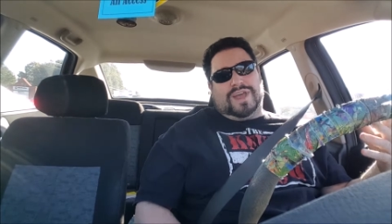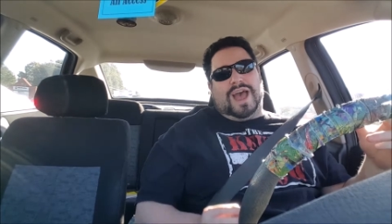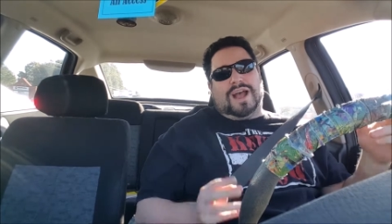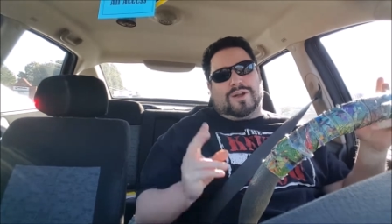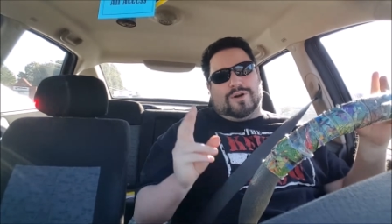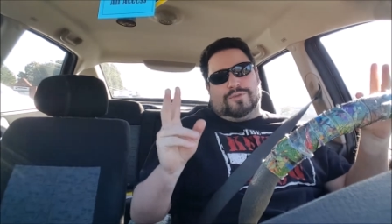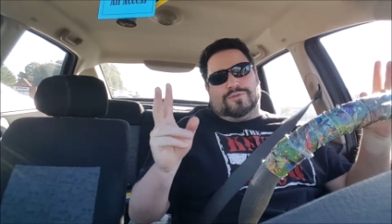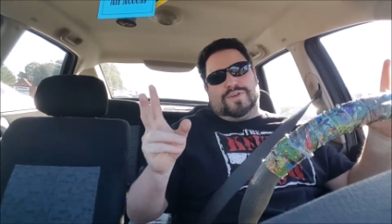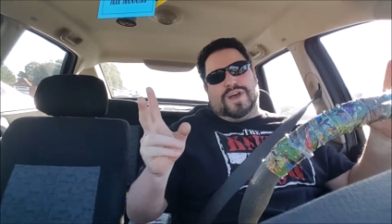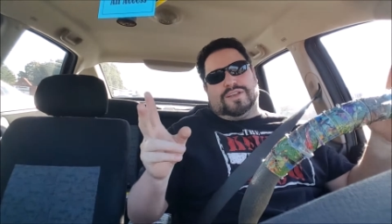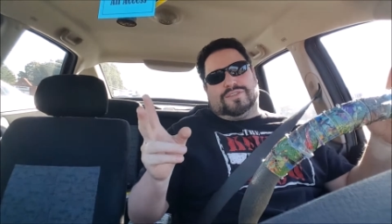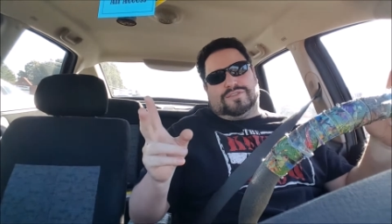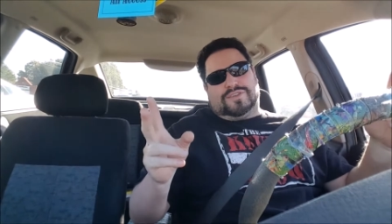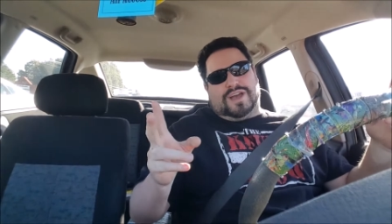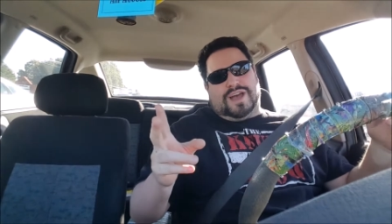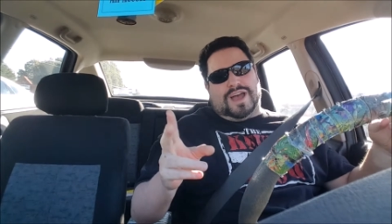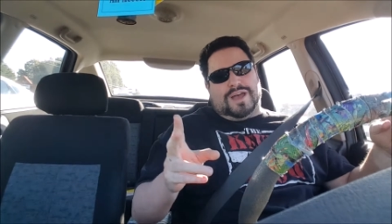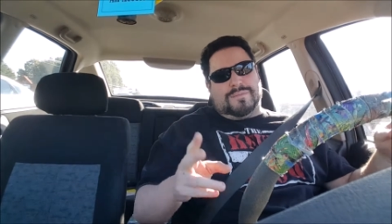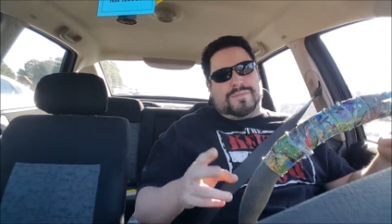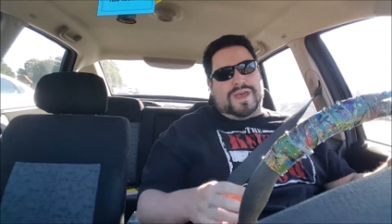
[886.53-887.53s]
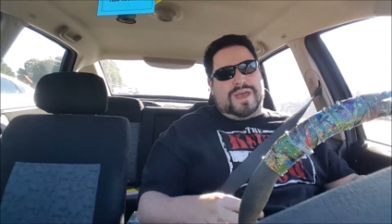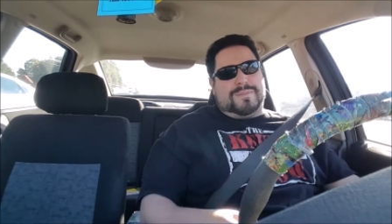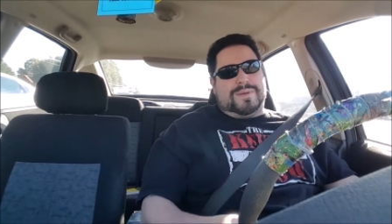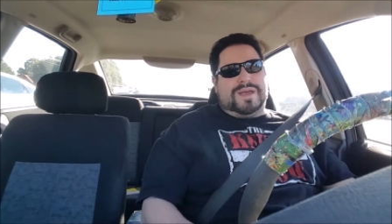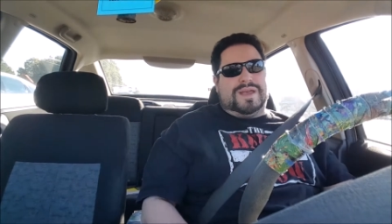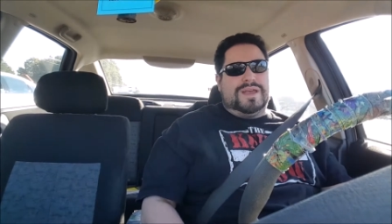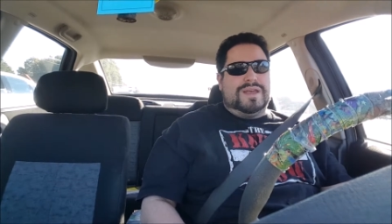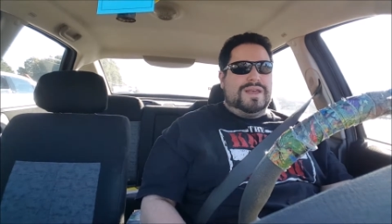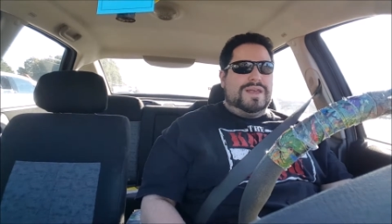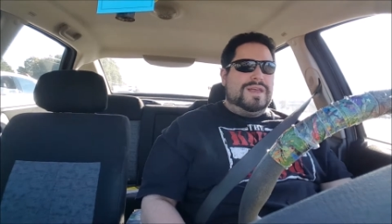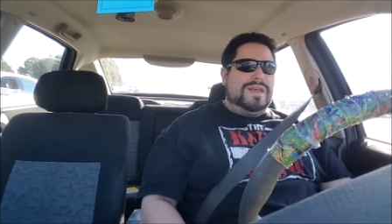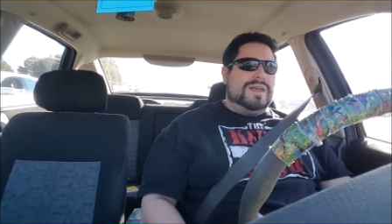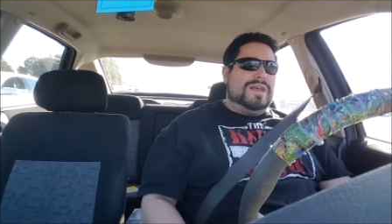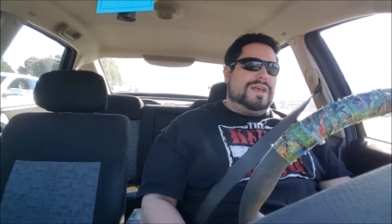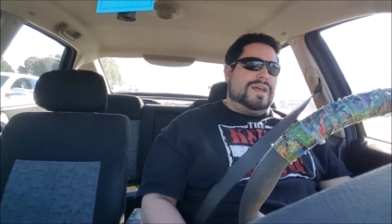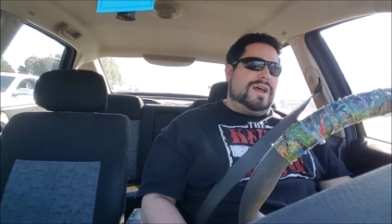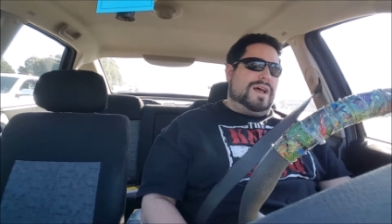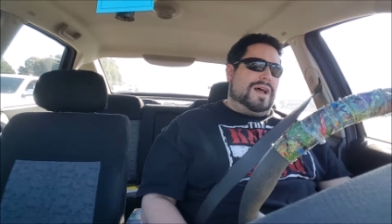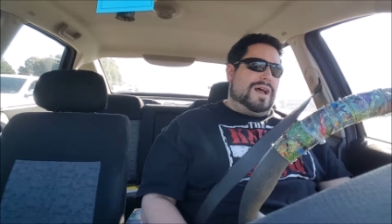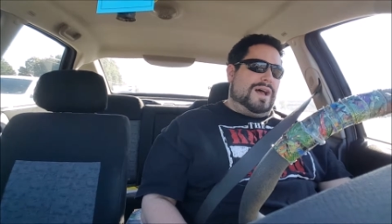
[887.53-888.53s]
Heckle fest time, baby.
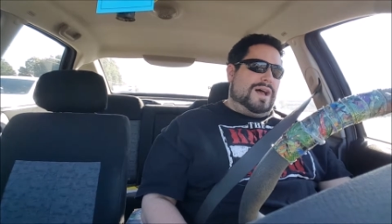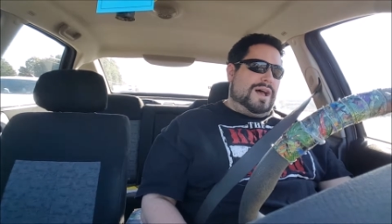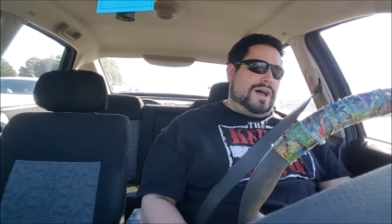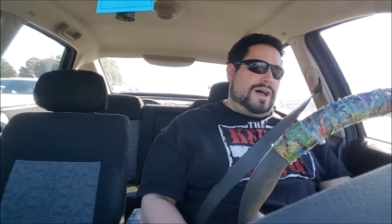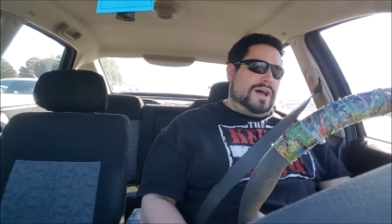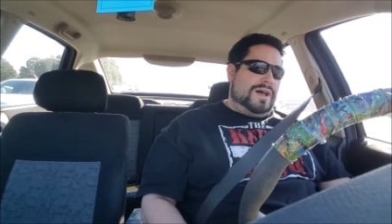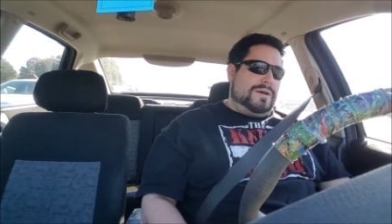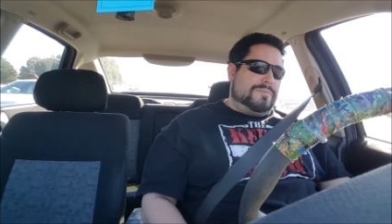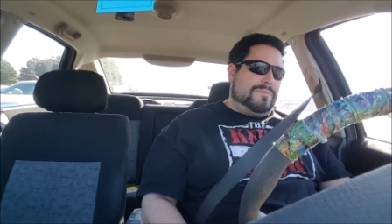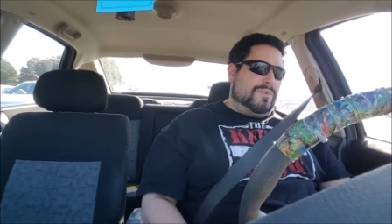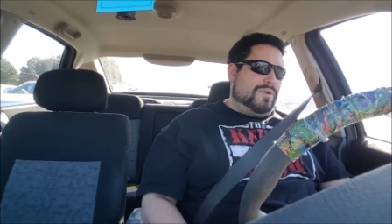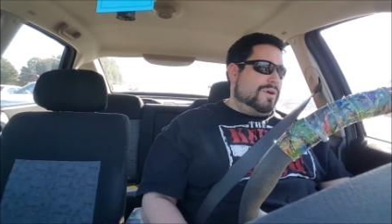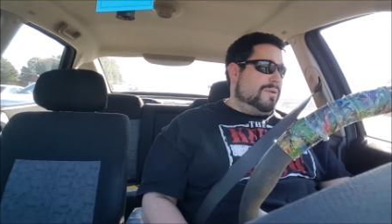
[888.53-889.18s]
Um,